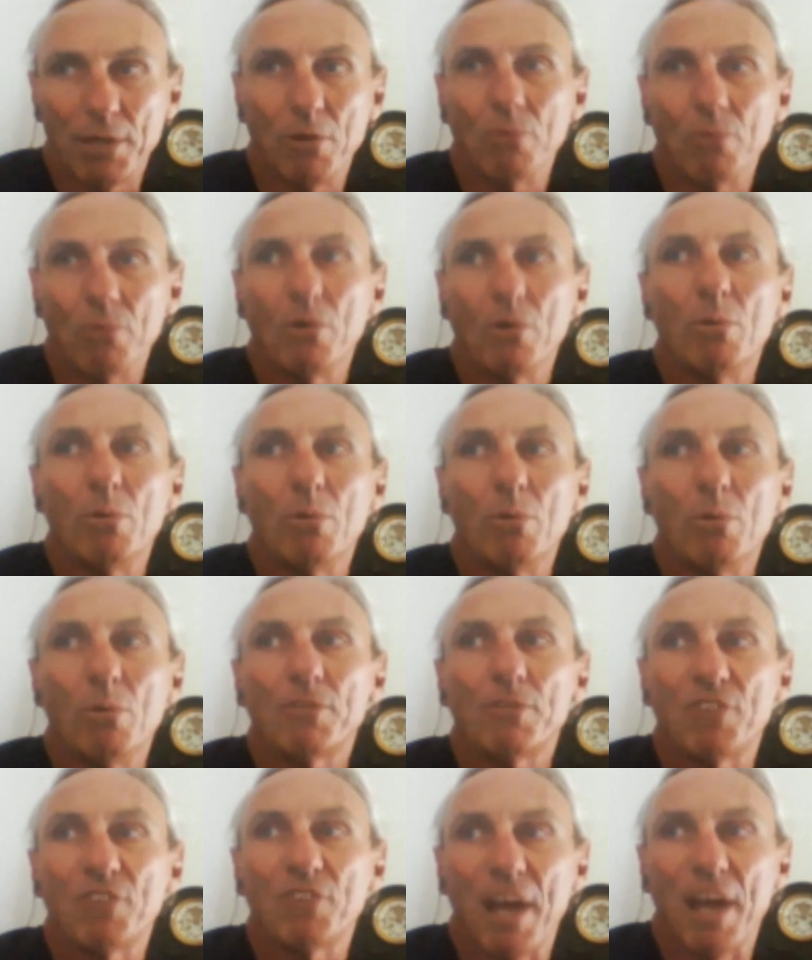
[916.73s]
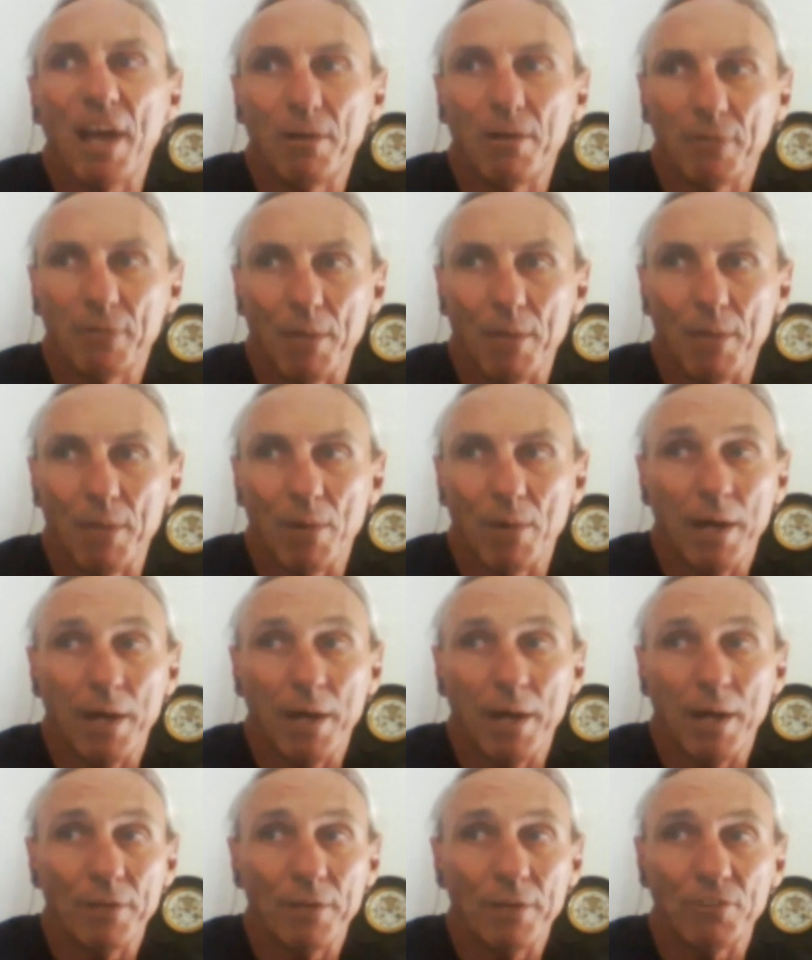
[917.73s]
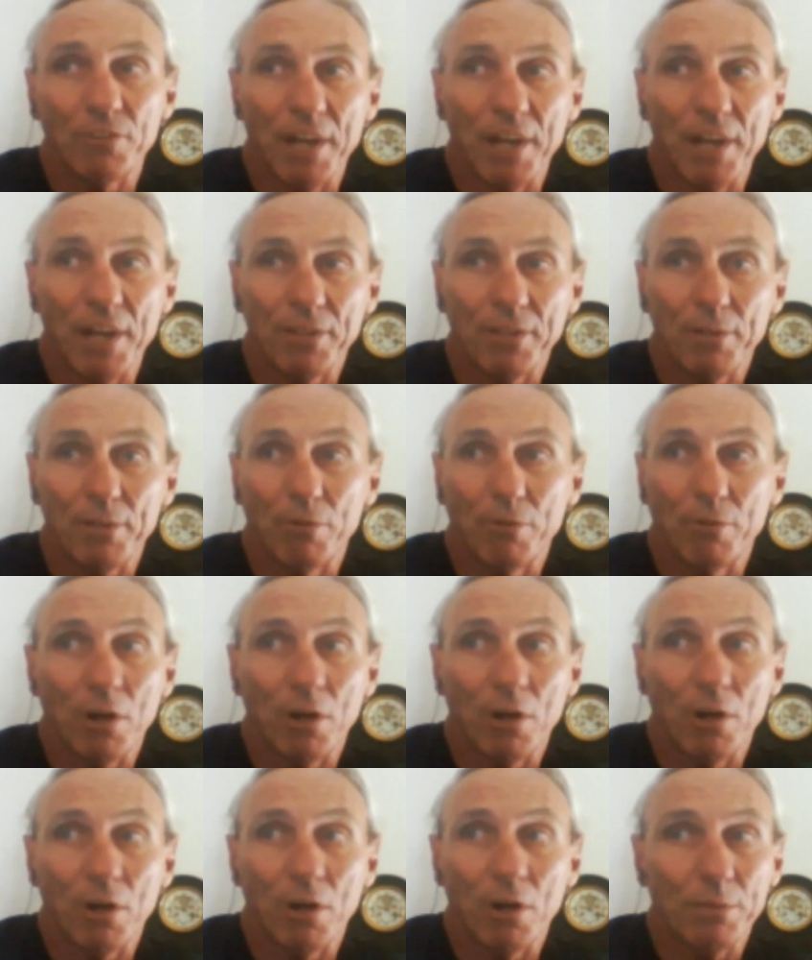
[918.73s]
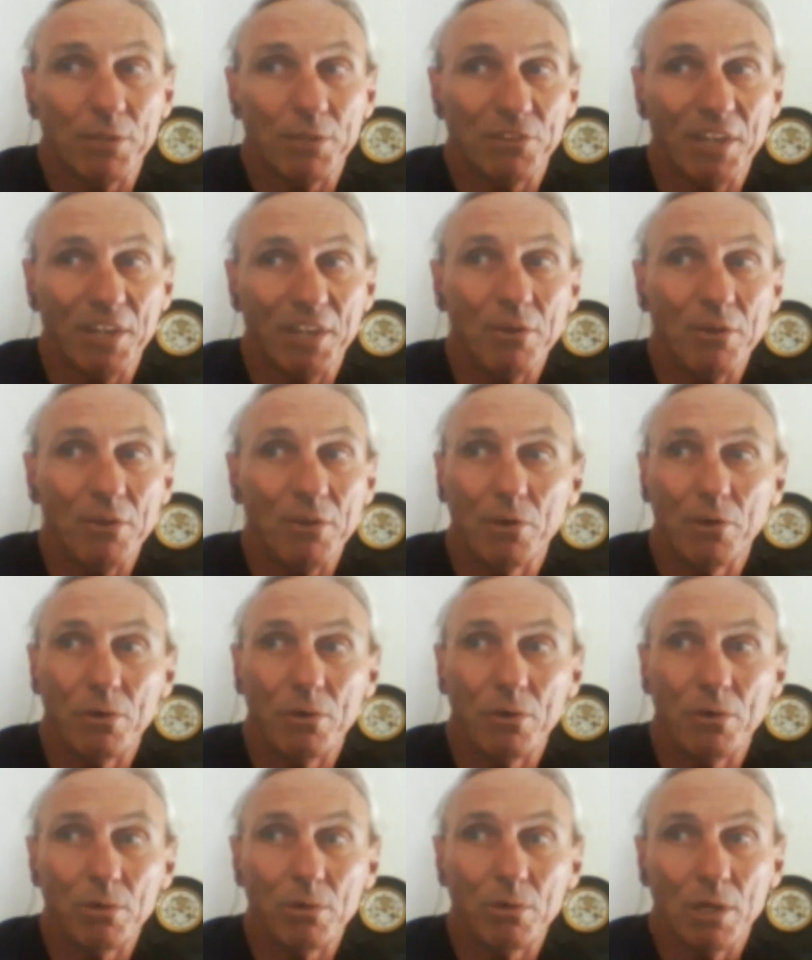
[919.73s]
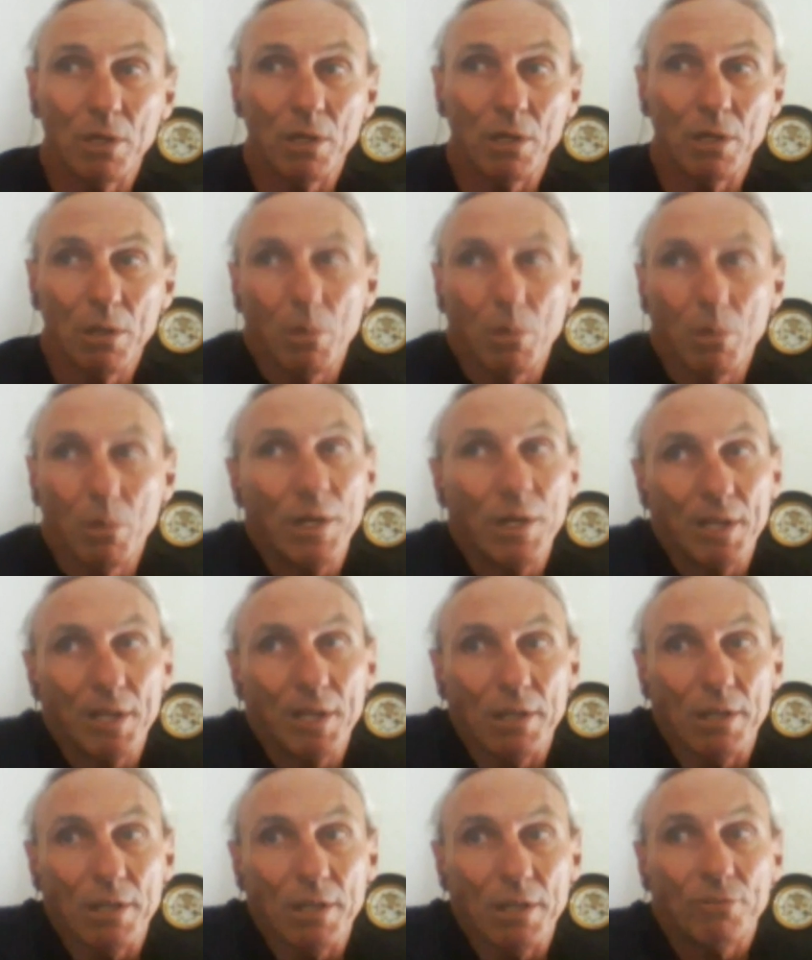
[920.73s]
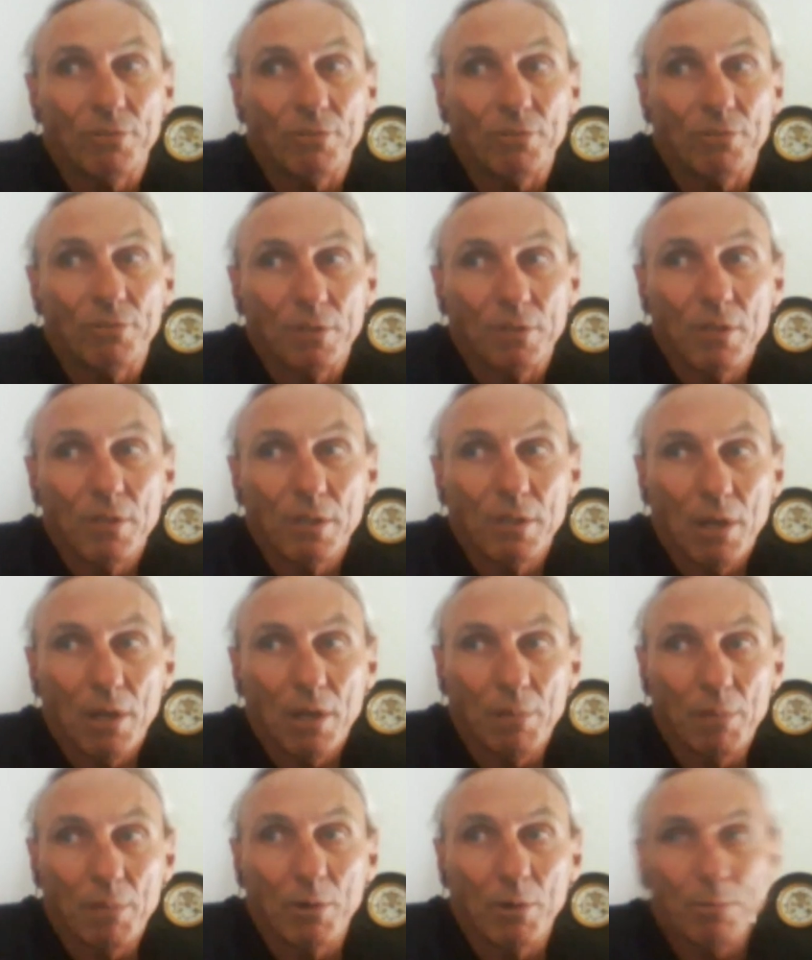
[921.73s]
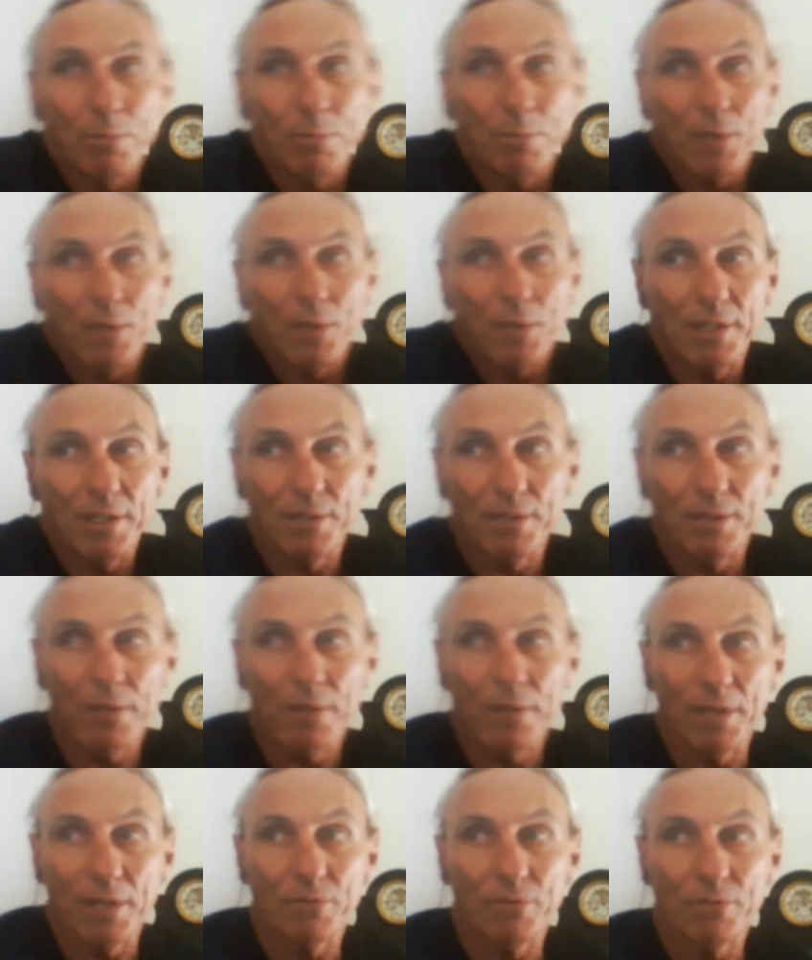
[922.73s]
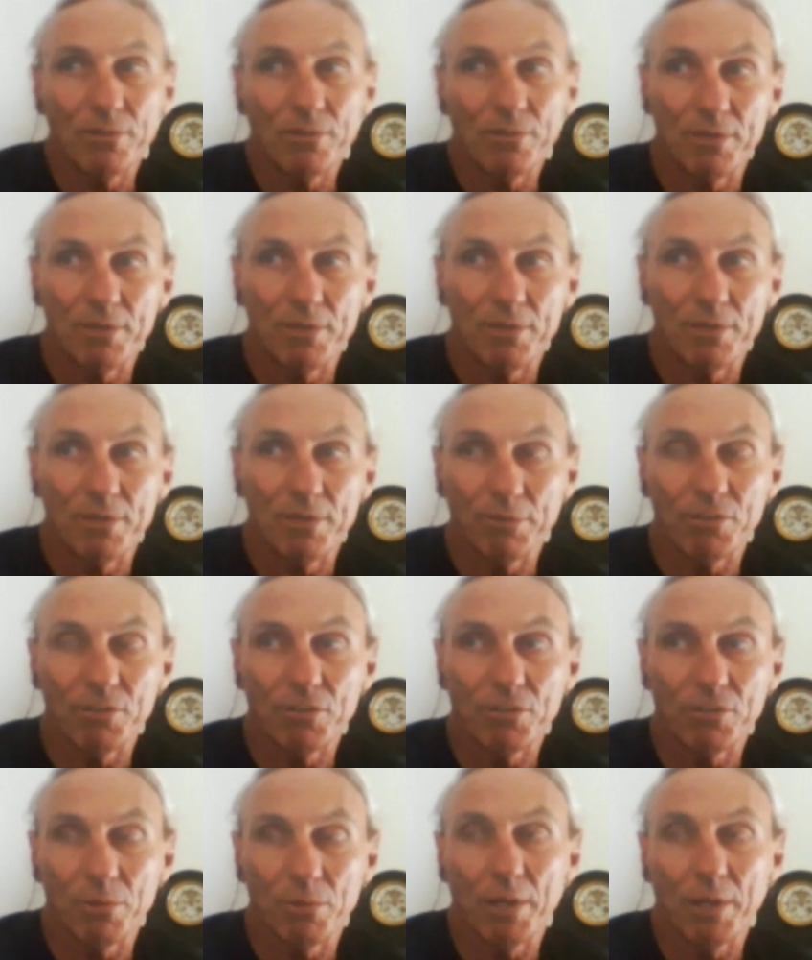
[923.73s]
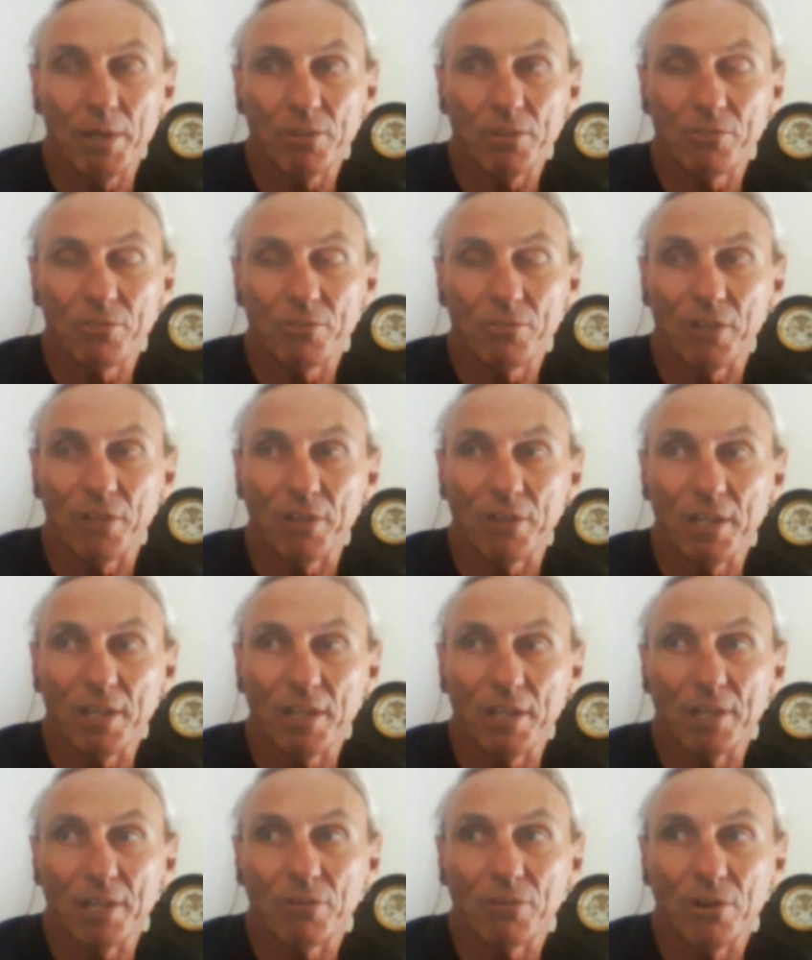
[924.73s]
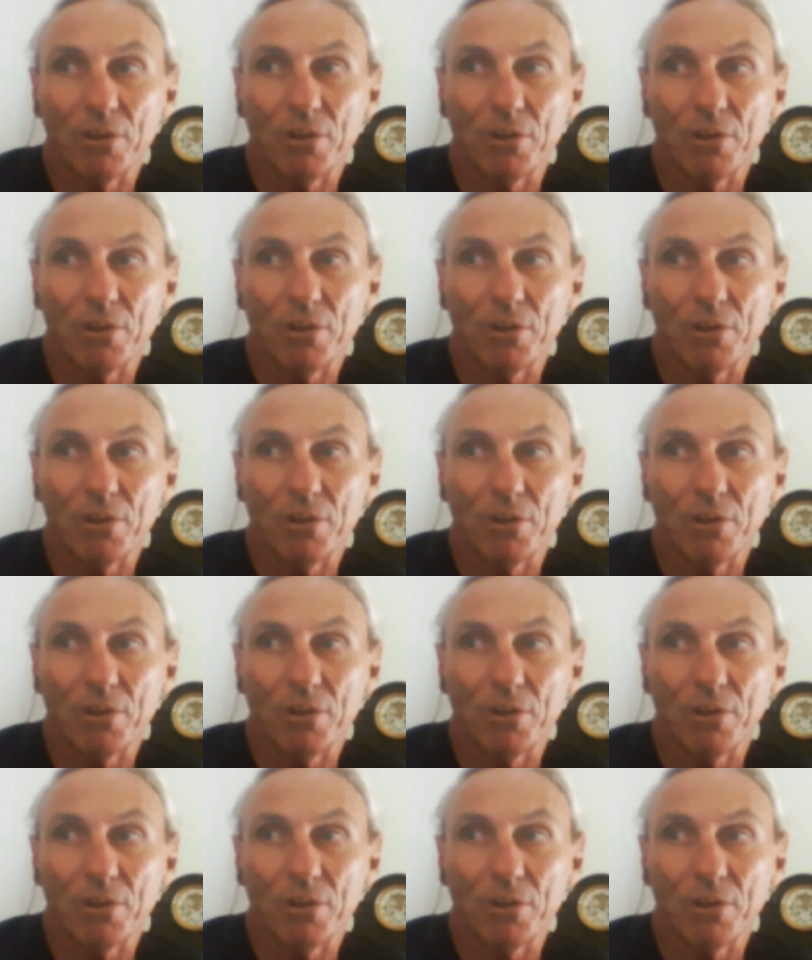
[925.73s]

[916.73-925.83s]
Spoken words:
They don't know what sound they want, and it's not their fault because they don't know what is appropriate in different situations, I think.